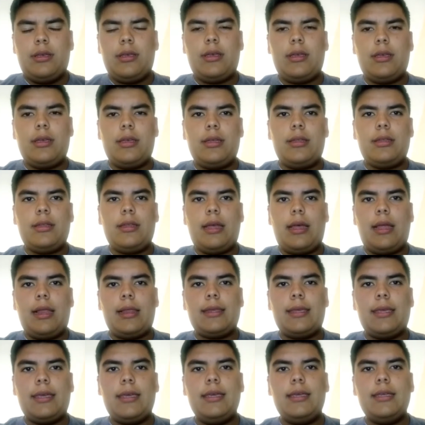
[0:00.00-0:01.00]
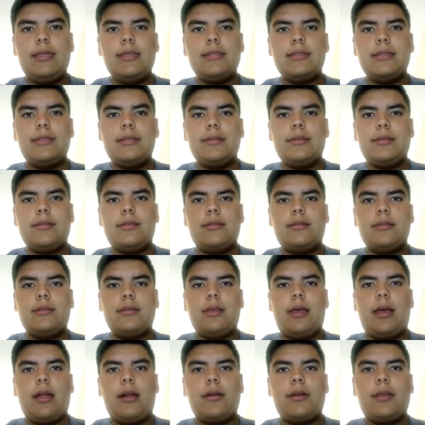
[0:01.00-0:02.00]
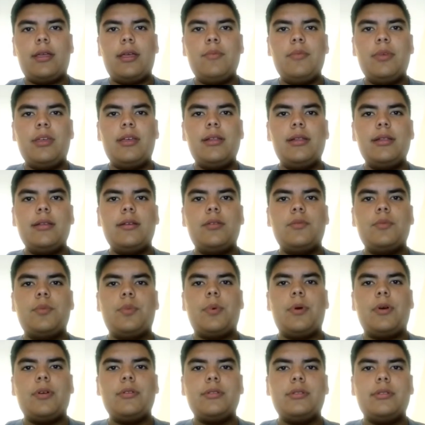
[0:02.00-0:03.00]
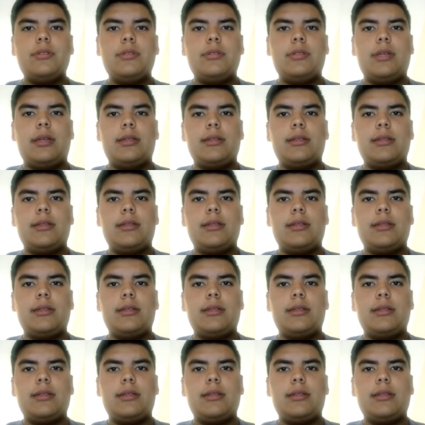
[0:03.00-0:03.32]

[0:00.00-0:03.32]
And alkenes are chemical compounds